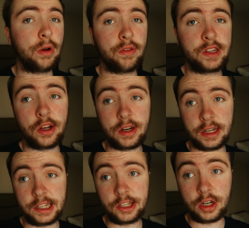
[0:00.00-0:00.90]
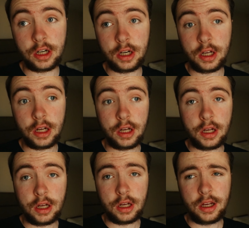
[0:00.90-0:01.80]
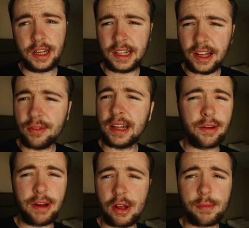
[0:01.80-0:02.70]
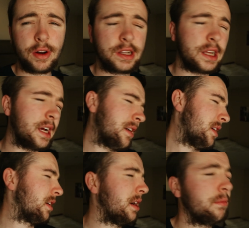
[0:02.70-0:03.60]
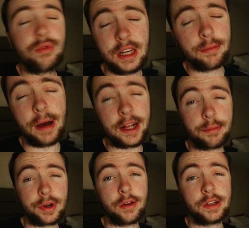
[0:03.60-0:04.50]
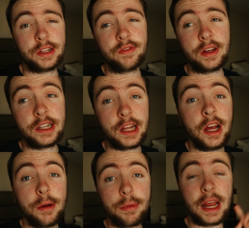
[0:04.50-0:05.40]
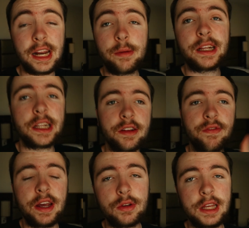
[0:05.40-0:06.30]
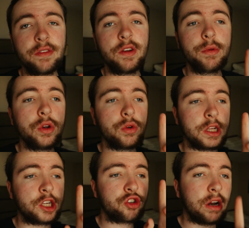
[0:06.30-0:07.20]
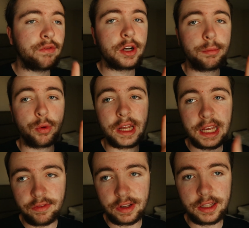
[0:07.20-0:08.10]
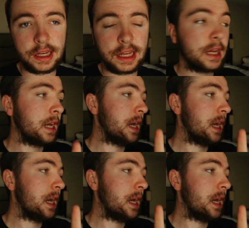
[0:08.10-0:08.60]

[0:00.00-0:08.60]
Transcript: with Cirencester. Is that really pronounce it? Oh, I'm really bad at pronouncing things. But anyways, it's the final day. I think we're going to go to Stratford-Upon-Avon today,